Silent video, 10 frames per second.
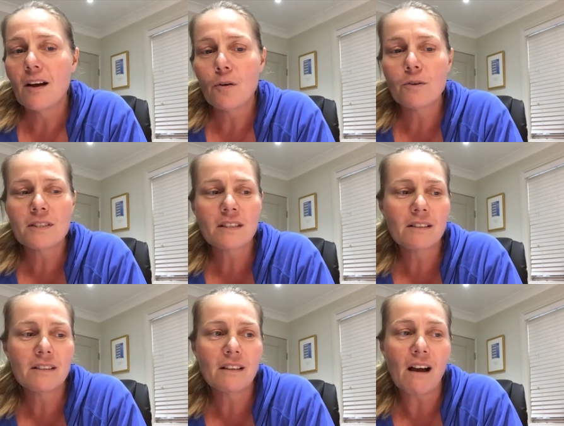Also,
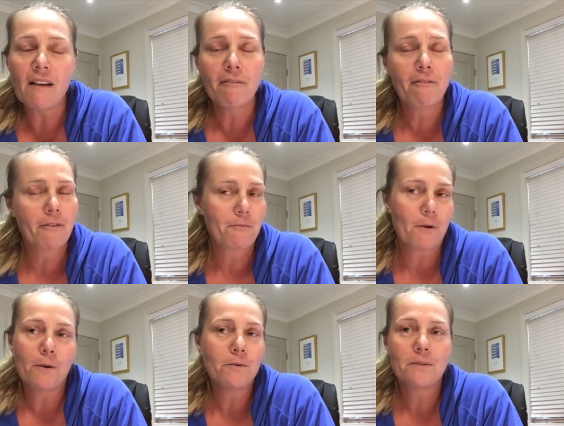life
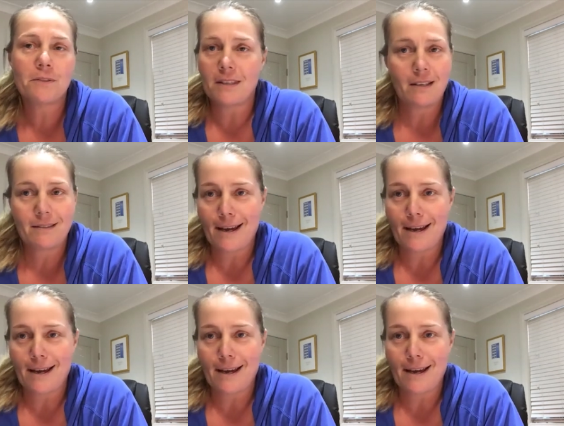throws things